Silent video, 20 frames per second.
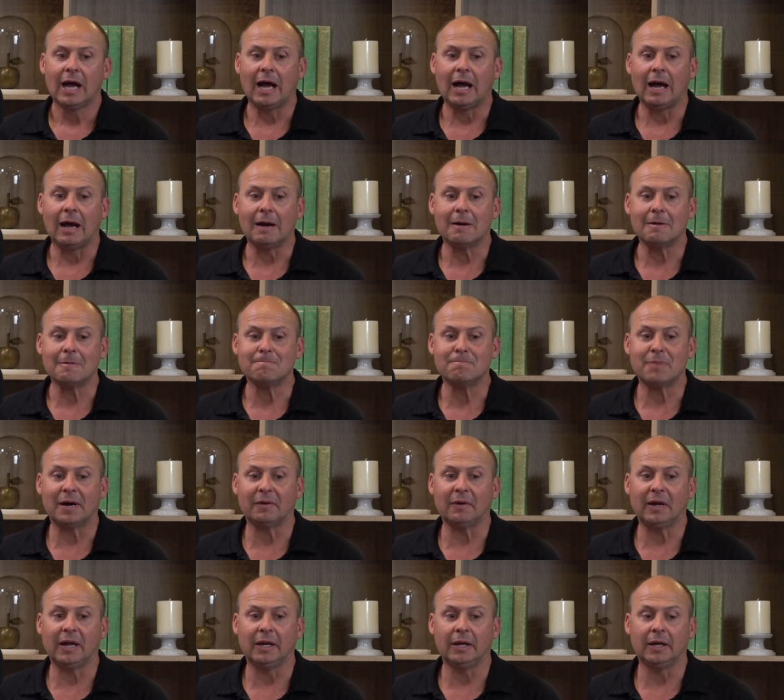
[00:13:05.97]

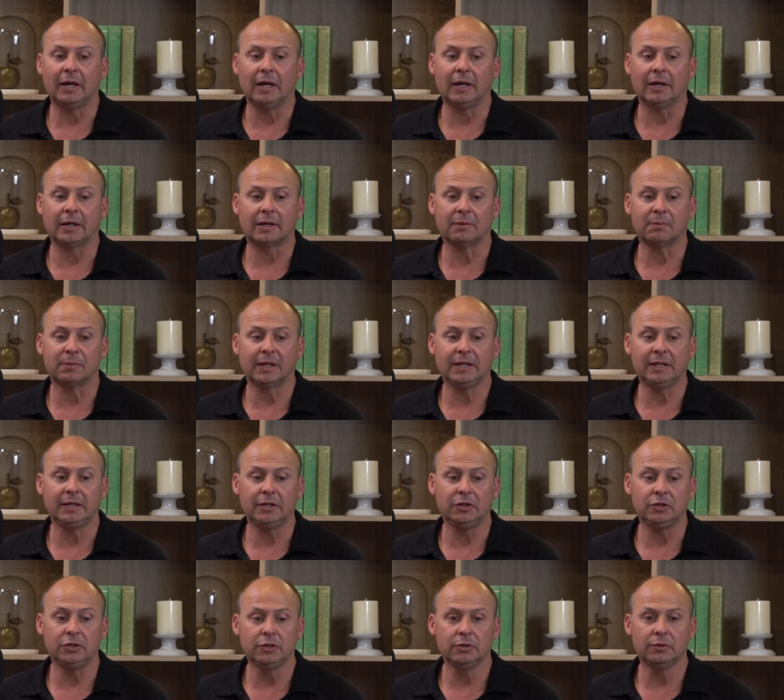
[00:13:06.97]
But a
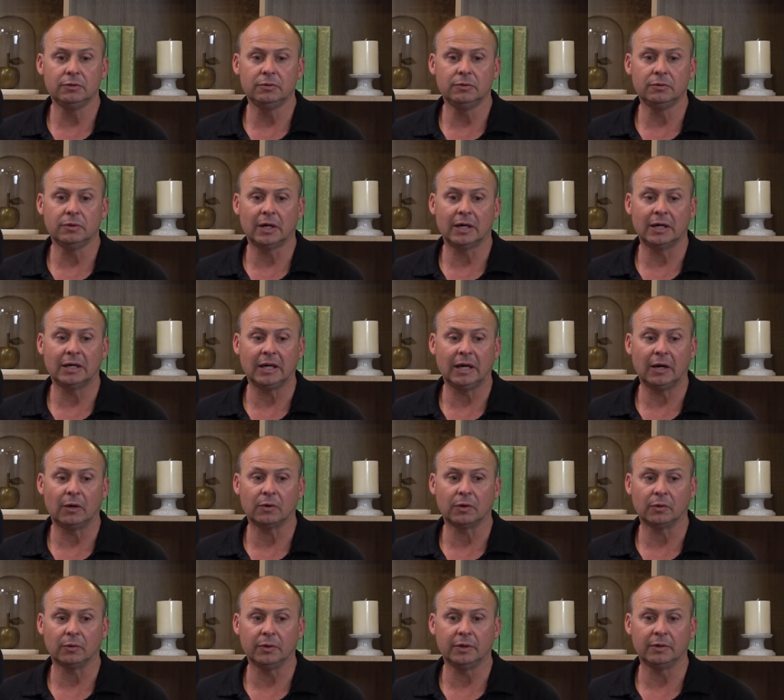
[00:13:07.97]
completely new
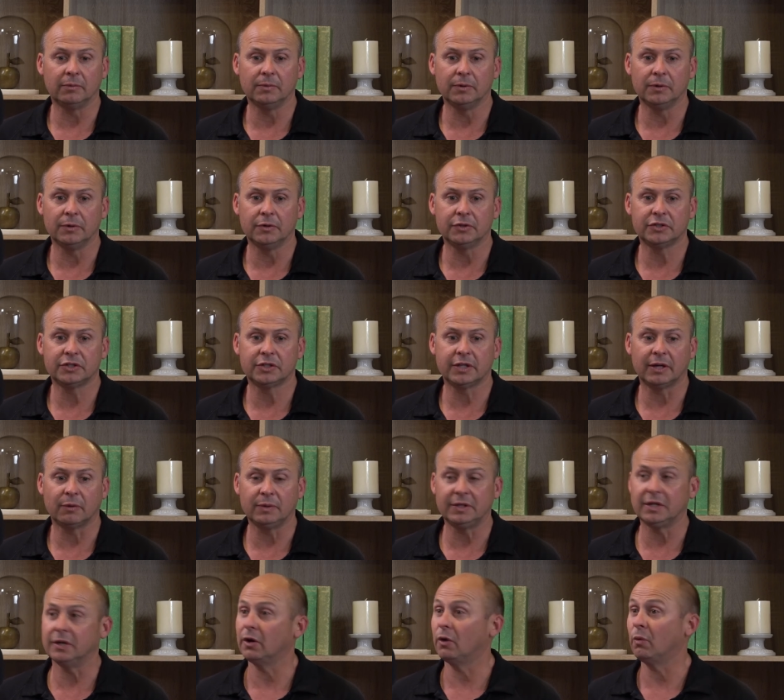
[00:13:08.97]
alkaloid emerged that
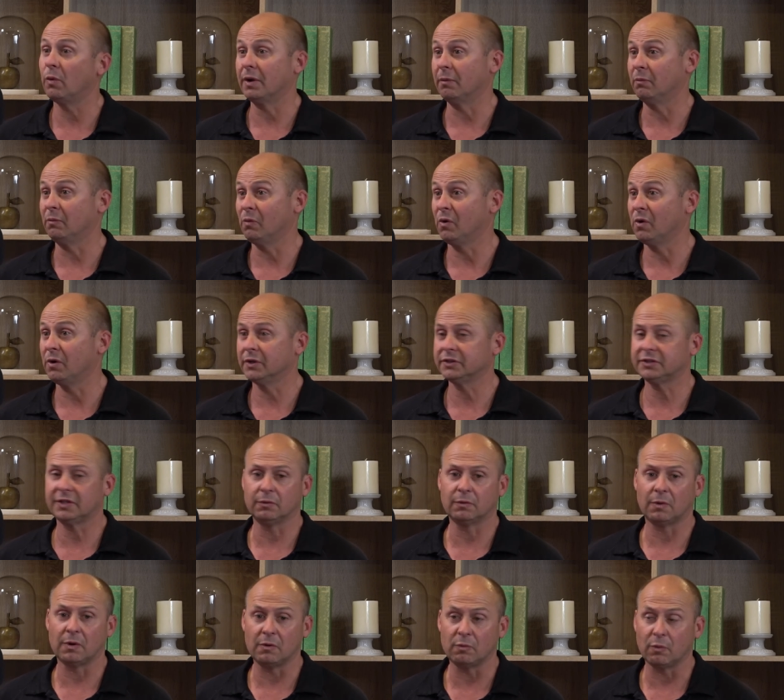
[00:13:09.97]
we didn't know what it was,
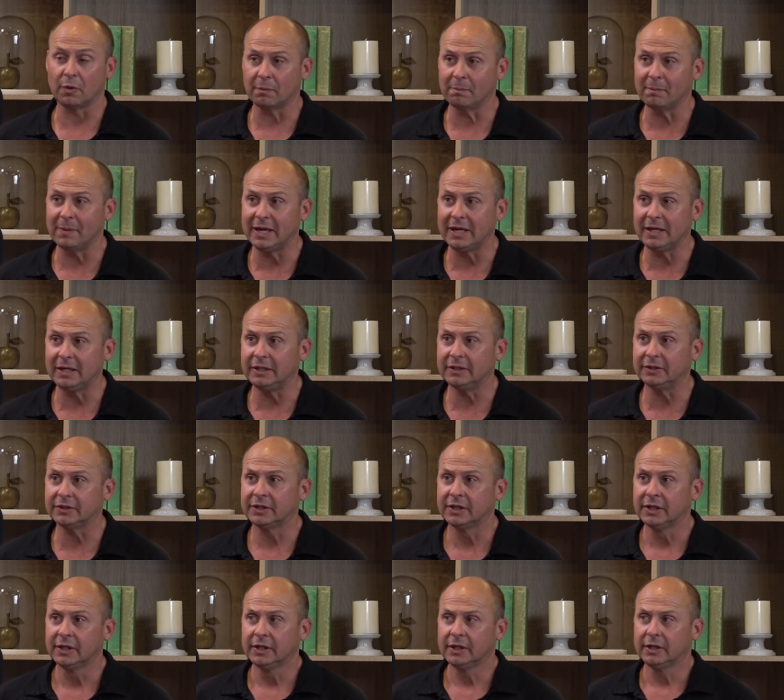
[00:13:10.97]
didn't know what it
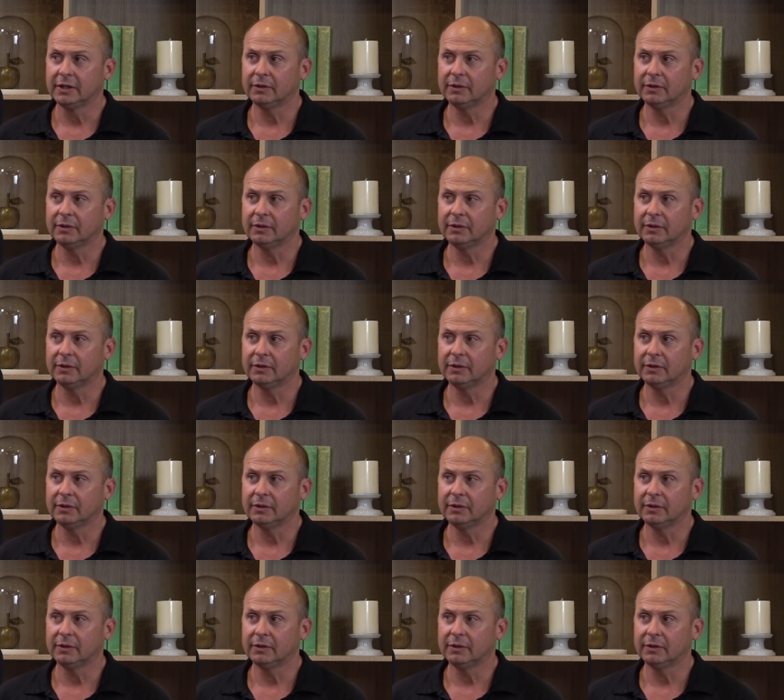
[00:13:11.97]
meant.